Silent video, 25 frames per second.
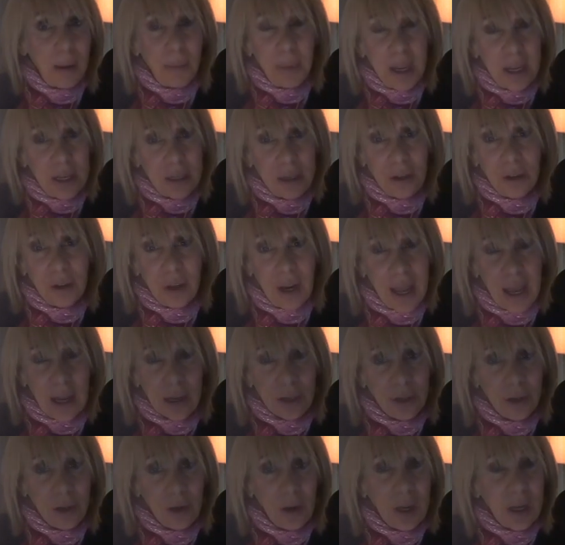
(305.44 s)
I mean, he's a good
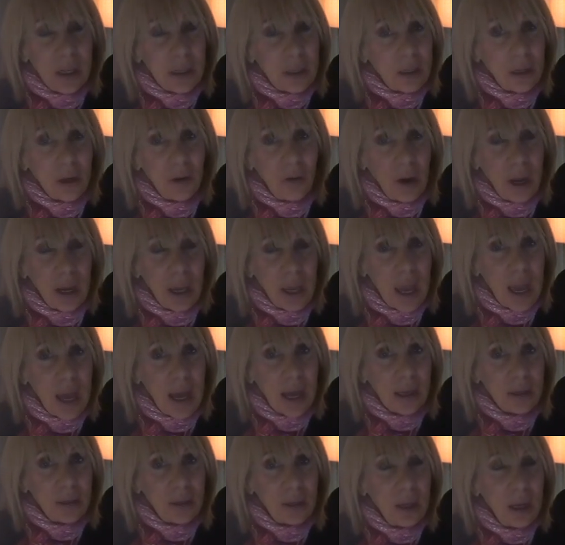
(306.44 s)
actor. It's a great
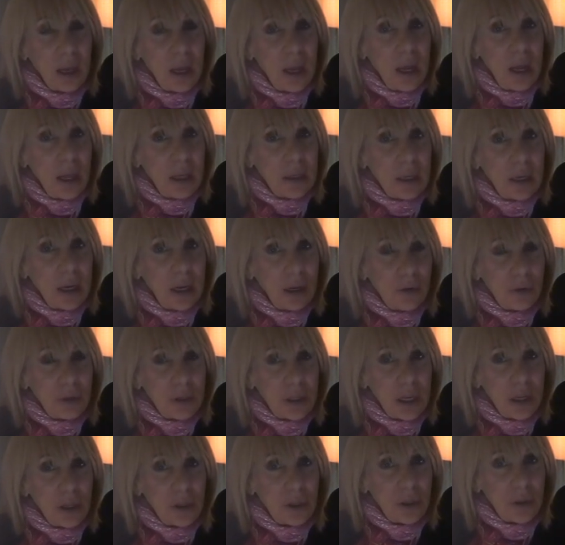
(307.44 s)
cast. It's an
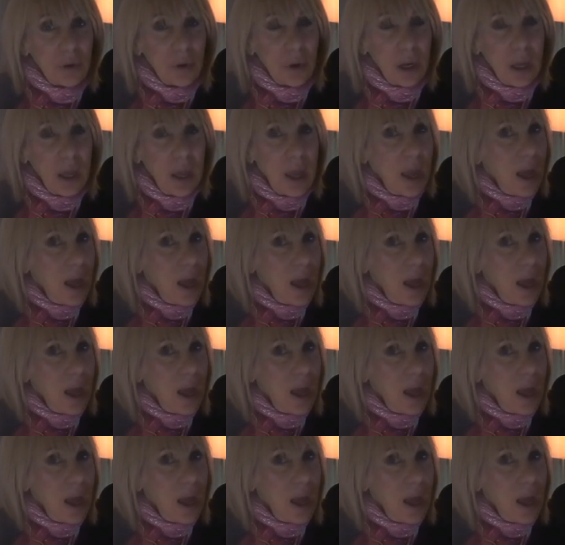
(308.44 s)
interesting story.